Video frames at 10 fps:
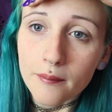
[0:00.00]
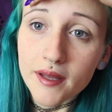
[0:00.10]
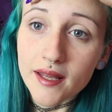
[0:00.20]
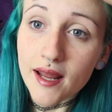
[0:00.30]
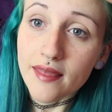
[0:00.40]

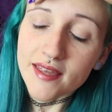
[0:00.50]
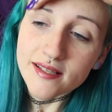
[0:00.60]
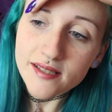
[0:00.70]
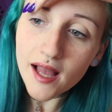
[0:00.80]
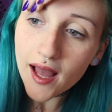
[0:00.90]
But
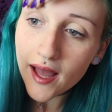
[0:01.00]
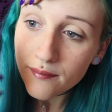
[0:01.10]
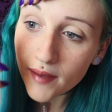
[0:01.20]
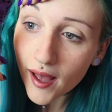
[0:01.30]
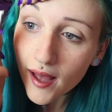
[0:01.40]
this
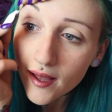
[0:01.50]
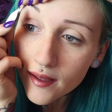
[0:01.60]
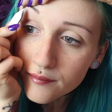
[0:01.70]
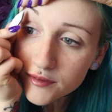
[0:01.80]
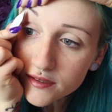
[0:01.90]
time
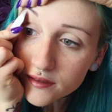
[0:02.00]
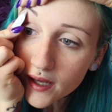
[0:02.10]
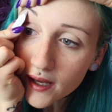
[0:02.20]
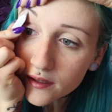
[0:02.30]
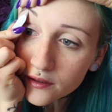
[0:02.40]
I'm just
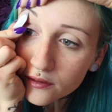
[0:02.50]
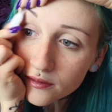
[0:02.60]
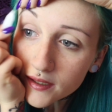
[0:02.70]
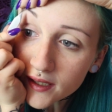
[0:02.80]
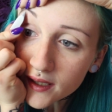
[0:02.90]
kind of
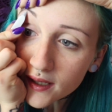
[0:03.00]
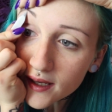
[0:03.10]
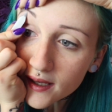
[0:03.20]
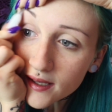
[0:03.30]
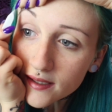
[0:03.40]
doing it
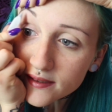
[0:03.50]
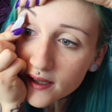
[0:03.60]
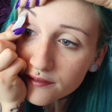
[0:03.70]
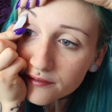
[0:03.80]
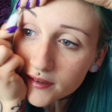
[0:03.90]
as
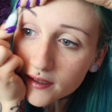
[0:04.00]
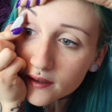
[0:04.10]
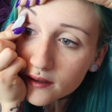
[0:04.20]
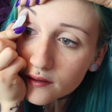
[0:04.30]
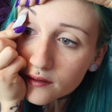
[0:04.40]
I
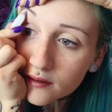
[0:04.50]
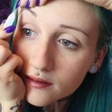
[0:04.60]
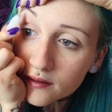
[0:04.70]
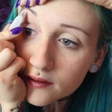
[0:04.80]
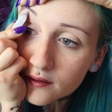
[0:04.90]
feel.
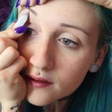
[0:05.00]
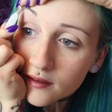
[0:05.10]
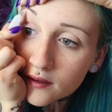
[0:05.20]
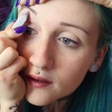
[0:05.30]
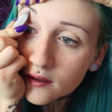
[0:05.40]

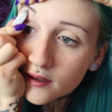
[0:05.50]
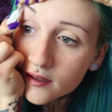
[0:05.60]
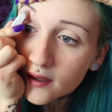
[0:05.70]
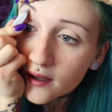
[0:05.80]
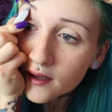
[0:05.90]

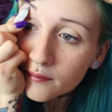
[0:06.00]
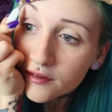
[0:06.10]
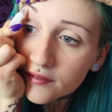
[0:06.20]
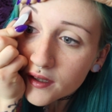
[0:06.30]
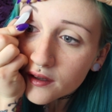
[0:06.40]
And
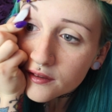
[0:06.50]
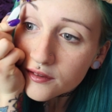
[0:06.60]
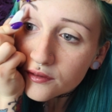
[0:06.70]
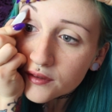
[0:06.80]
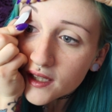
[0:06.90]
uh, moving
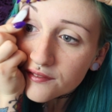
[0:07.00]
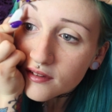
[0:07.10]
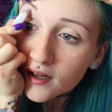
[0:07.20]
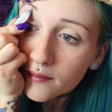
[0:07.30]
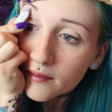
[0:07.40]
on to the
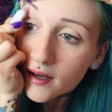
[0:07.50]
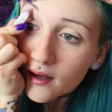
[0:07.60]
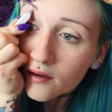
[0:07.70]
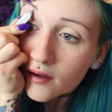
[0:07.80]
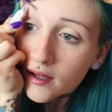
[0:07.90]
upper
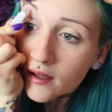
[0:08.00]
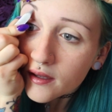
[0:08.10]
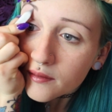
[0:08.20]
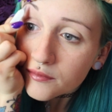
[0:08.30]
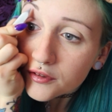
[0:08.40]
eyebrow.
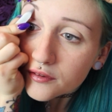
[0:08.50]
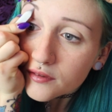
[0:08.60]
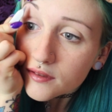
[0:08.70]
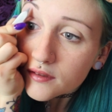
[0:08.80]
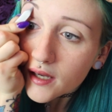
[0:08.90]
I'm
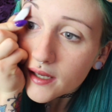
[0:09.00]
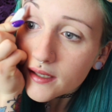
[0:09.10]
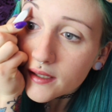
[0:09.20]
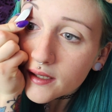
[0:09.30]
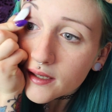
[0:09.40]
just
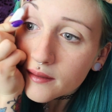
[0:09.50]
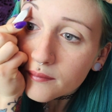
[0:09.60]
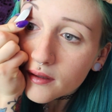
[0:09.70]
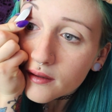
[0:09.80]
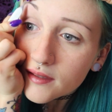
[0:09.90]
tidying
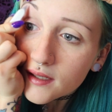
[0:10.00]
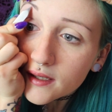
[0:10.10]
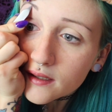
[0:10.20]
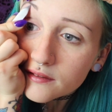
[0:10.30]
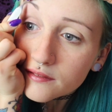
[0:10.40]
up all the
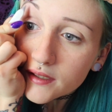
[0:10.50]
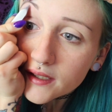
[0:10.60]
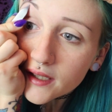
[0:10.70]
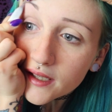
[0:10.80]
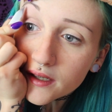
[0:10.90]
little
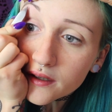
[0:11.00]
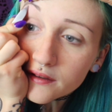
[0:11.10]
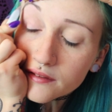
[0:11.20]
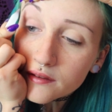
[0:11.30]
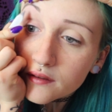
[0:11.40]
stray
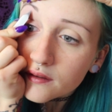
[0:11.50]
hairs